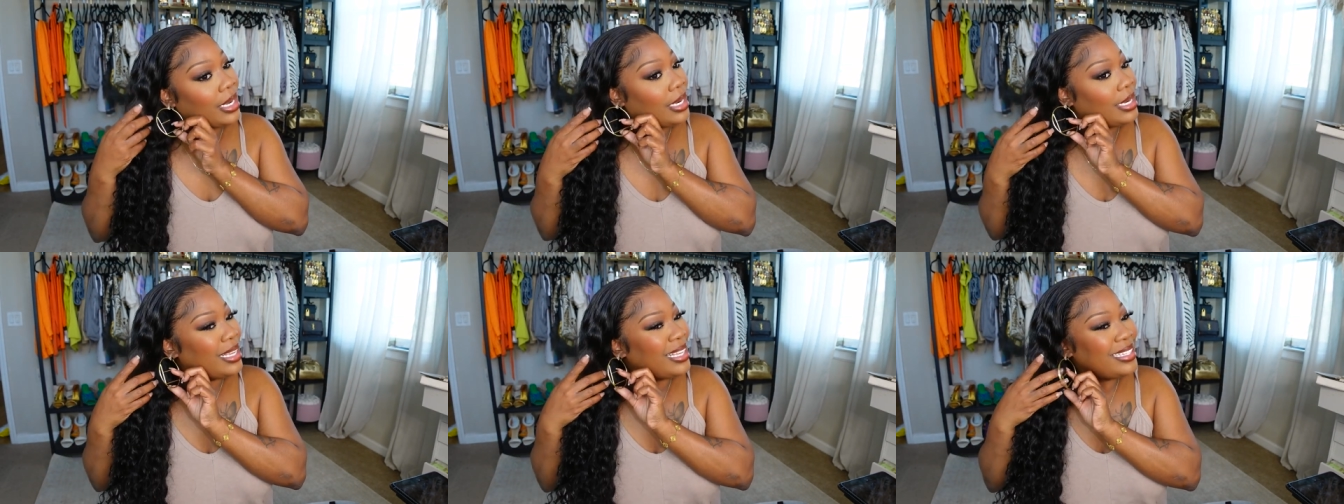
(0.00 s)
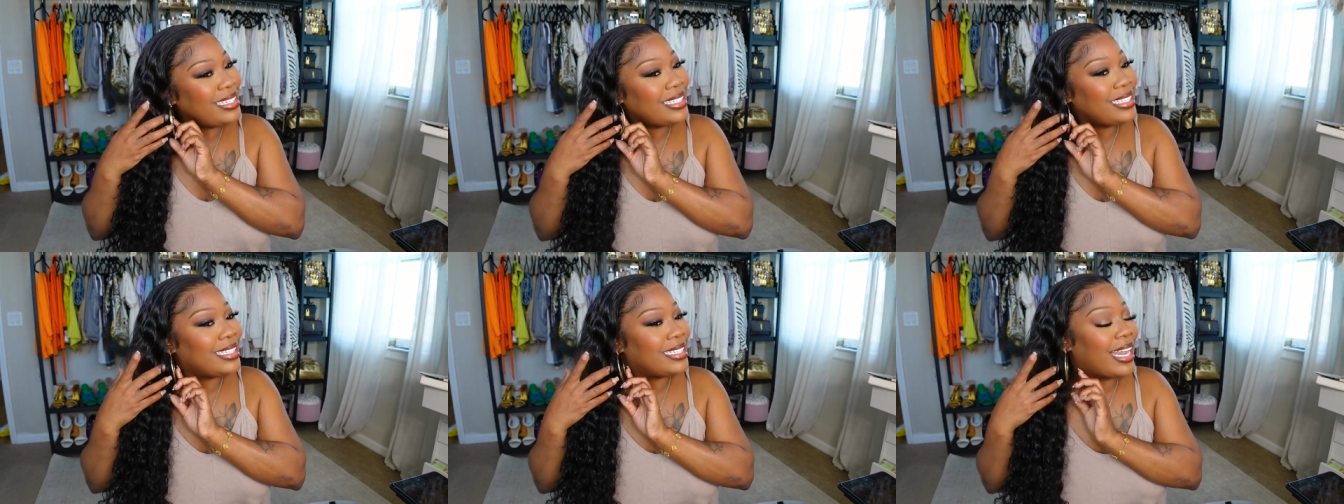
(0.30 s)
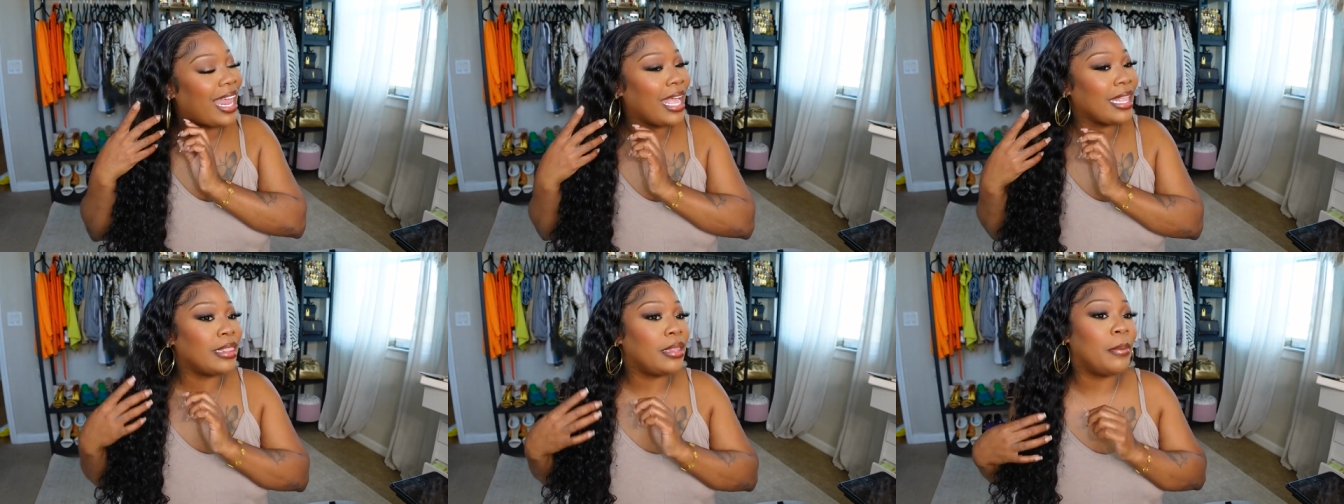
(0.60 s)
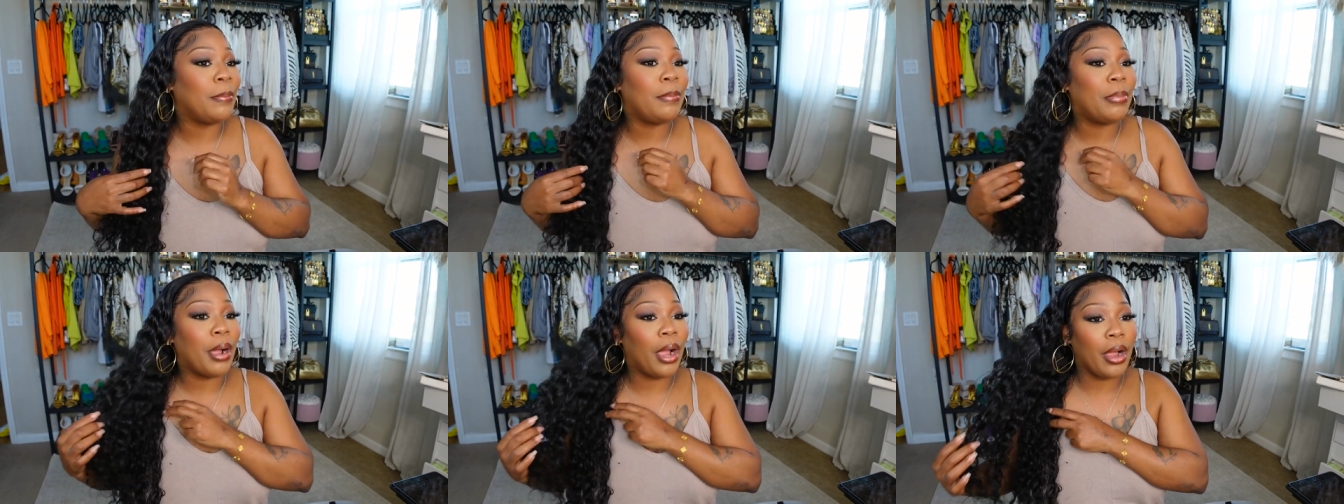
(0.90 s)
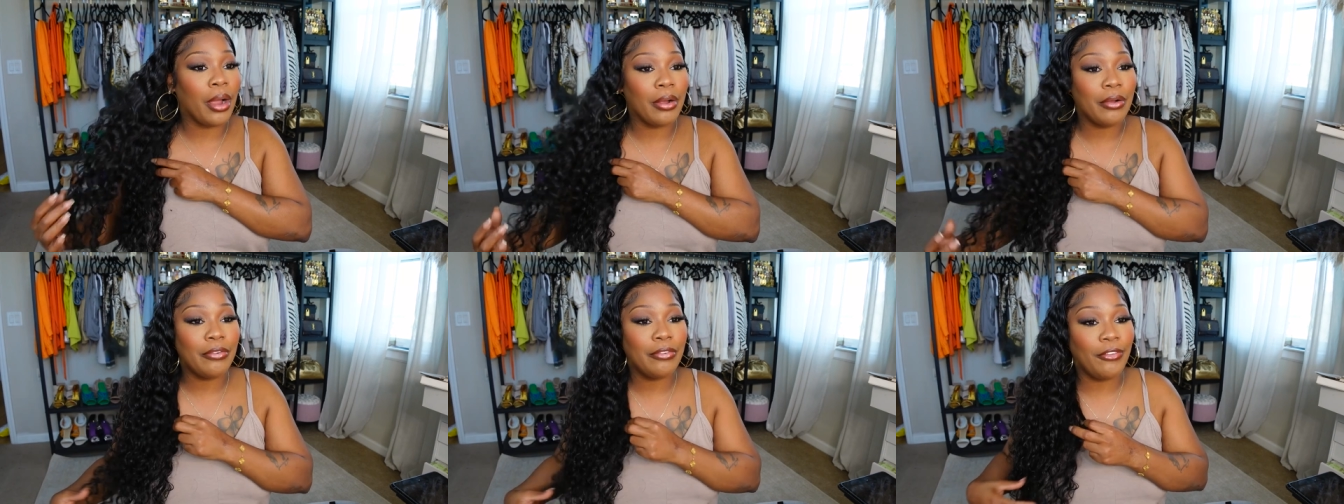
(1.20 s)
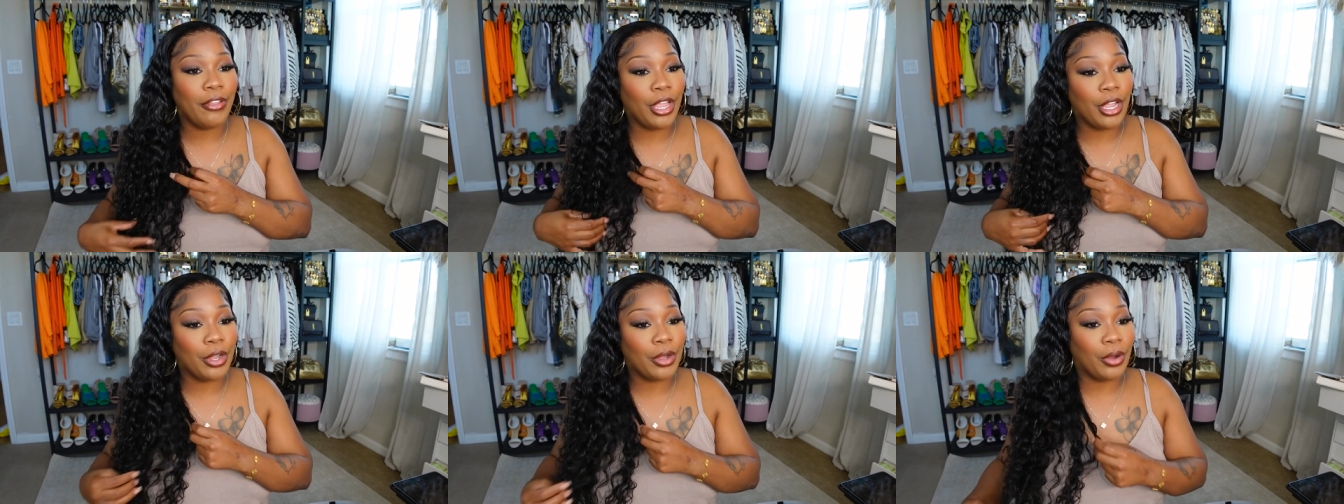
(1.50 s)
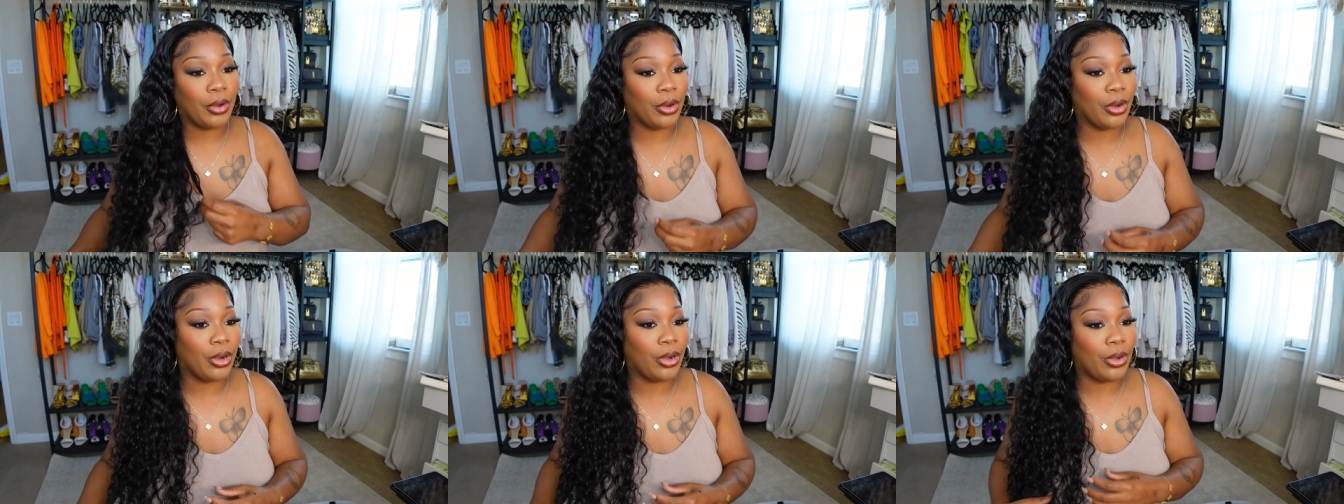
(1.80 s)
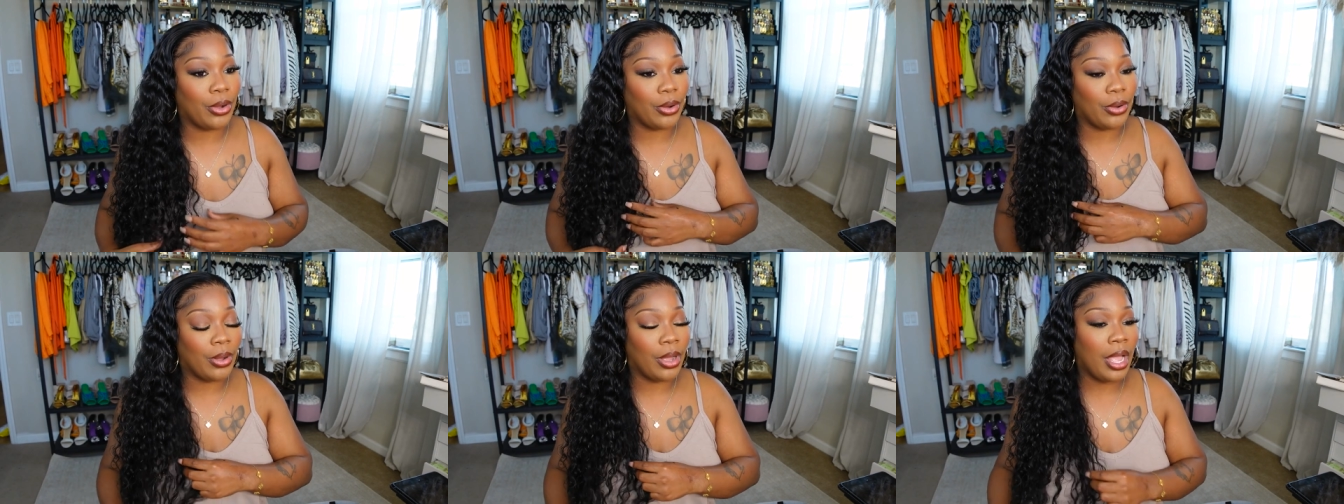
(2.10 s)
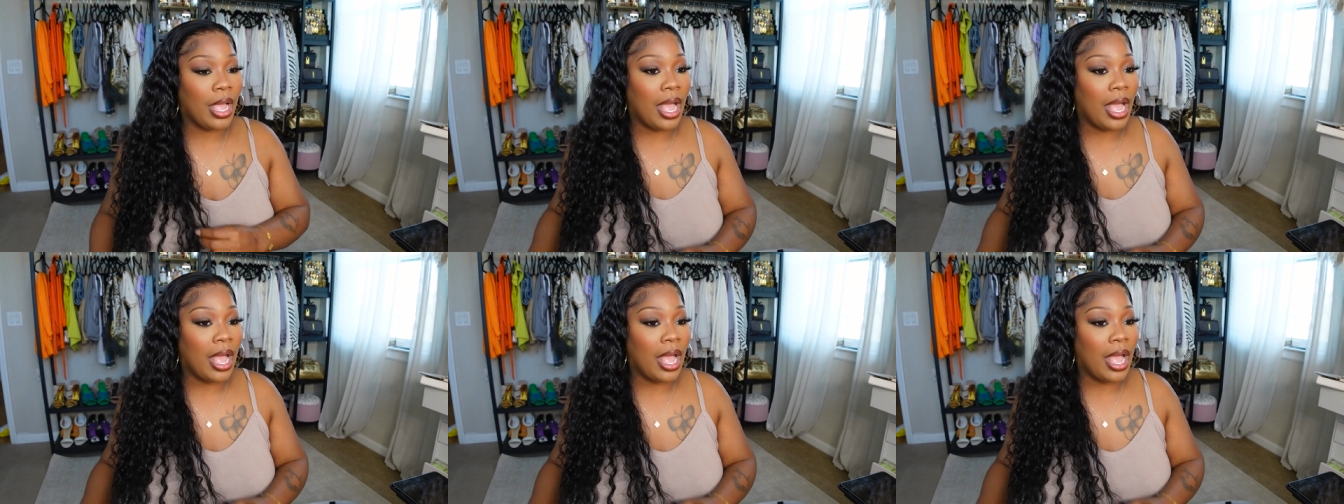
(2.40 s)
and this is like the perfect curl